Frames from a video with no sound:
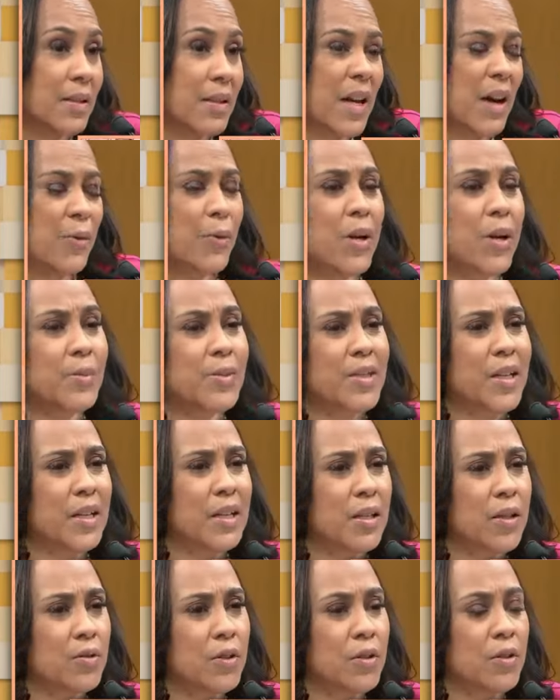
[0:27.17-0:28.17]
That's not what I'm
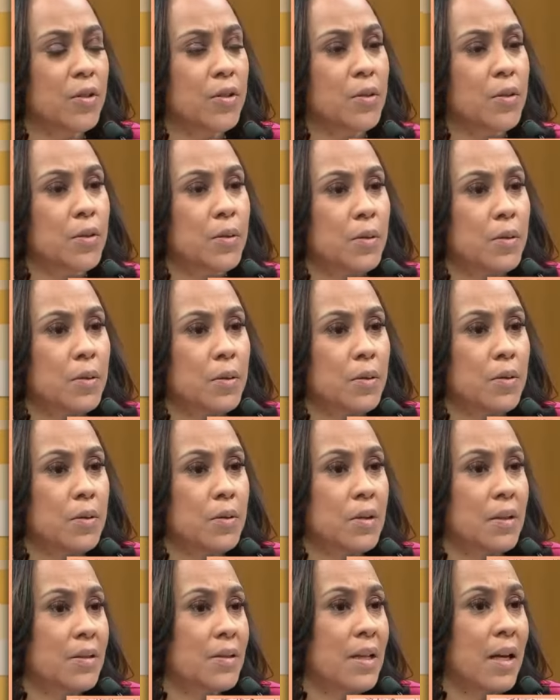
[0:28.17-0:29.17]
telling you, sir.
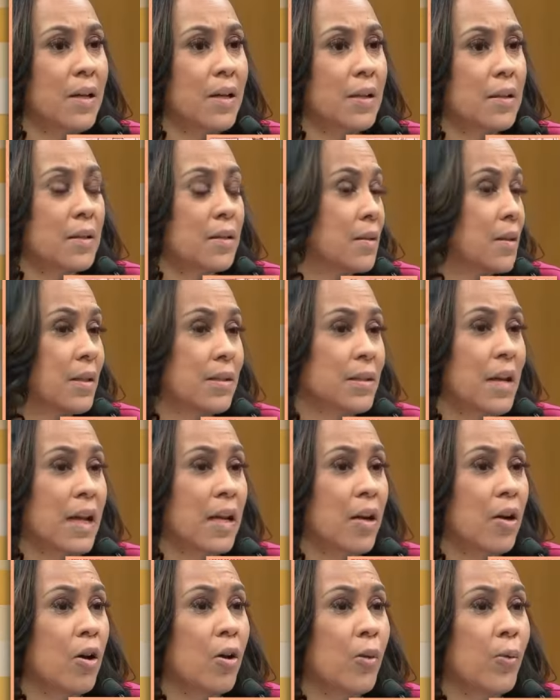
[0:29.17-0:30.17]
That's not
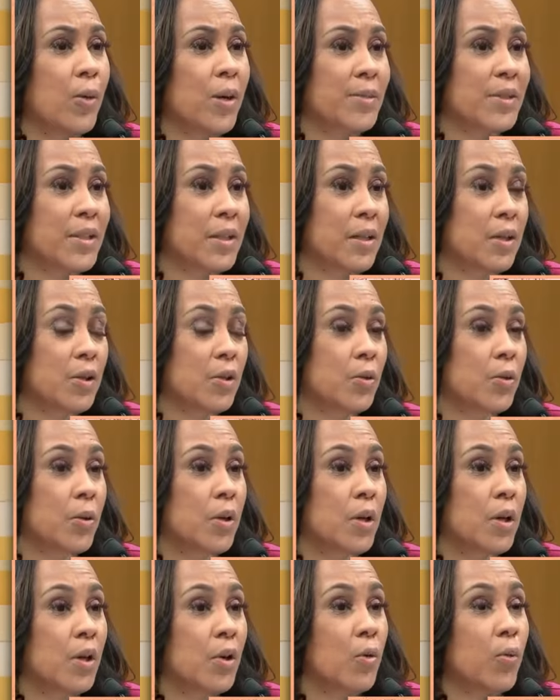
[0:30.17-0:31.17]
at all what I'm telling
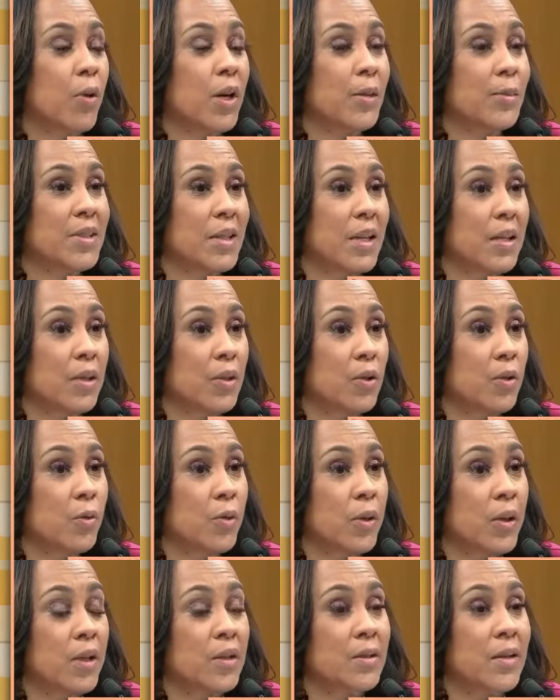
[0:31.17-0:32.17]
you. What I'm telling
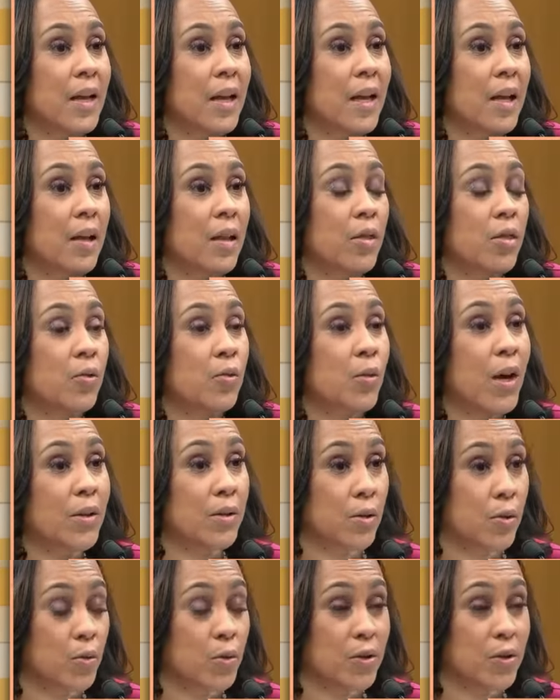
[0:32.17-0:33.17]
you is that
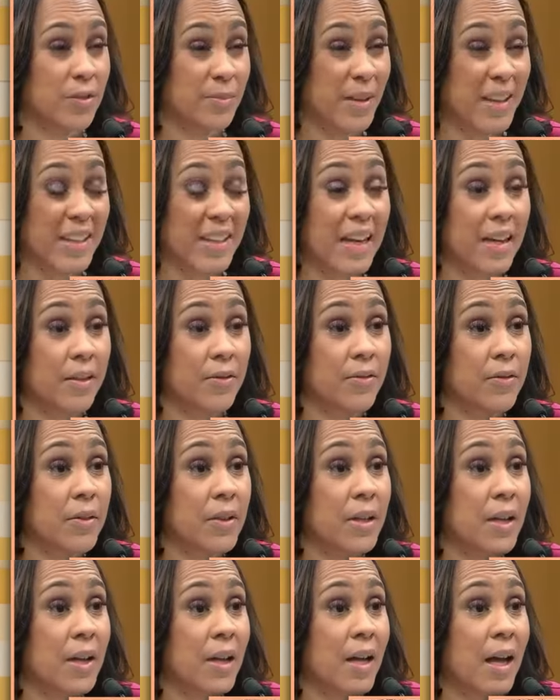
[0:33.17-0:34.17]
throughout the course of my
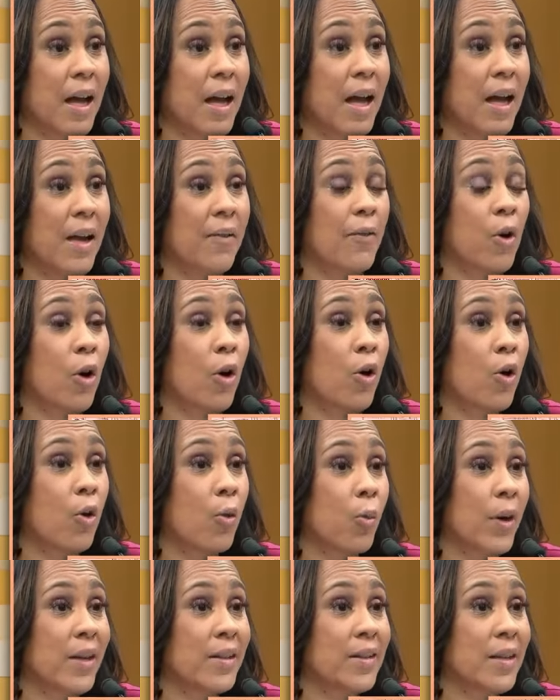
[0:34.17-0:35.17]
life, I have
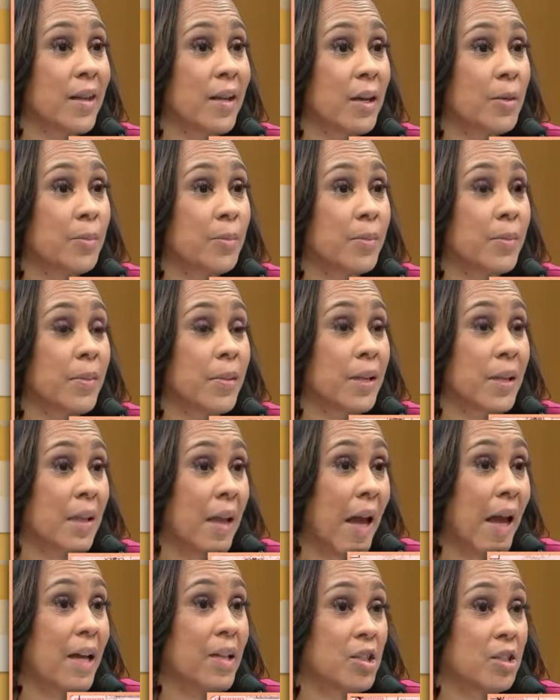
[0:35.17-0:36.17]
always kept
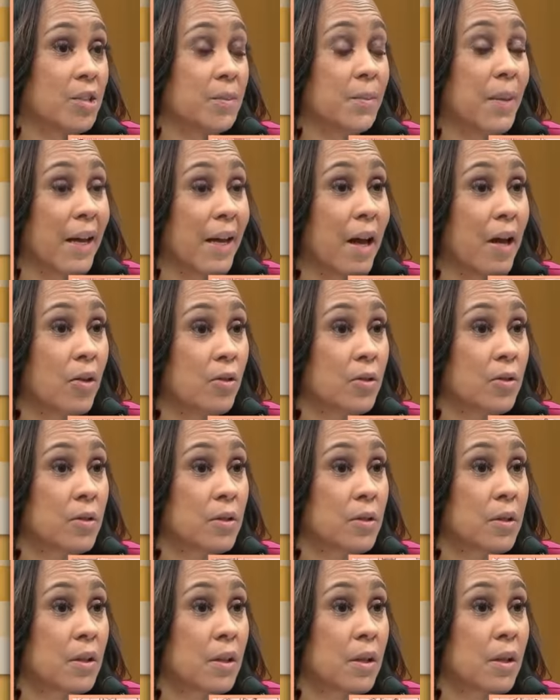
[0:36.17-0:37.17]
cash in my
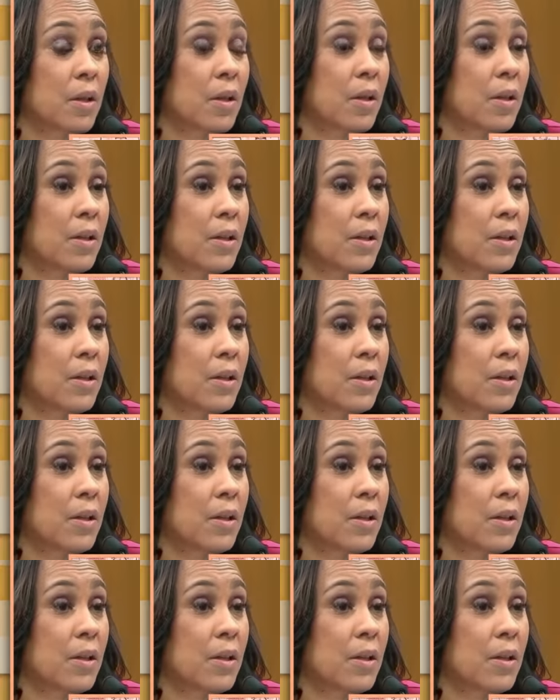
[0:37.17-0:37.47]
house.